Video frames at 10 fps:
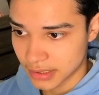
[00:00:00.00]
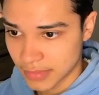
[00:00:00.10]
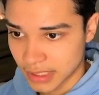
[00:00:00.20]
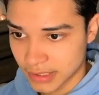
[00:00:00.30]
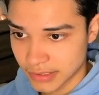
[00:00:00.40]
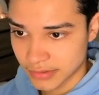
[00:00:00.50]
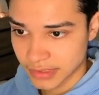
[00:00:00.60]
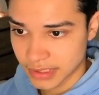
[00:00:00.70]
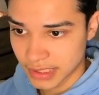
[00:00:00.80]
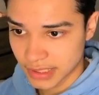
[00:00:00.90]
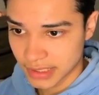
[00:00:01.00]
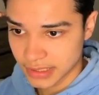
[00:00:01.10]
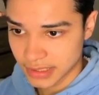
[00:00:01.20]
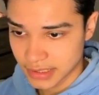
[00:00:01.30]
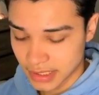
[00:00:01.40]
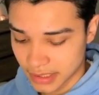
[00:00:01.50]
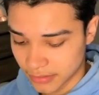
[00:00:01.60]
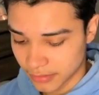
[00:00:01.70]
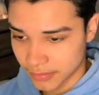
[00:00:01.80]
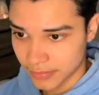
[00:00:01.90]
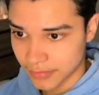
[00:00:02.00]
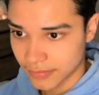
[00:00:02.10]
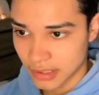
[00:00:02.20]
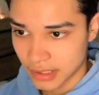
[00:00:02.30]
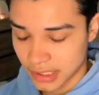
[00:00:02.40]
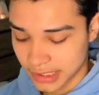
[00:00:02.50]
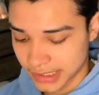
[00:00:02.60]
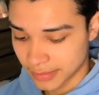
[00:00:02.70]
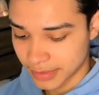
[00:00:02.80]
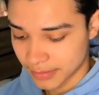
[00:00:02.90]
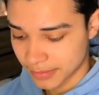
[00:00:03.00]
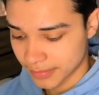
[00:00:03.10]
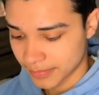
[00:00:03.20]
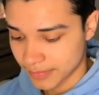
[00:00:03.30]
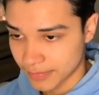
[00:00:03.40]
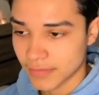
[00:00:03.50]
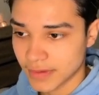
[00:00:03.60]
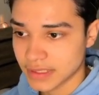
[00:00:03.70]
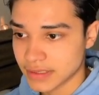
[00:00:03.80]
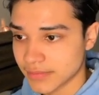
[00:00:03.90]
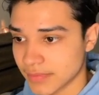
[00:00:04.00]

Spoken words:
make this one take the title, and accept them. Perfect.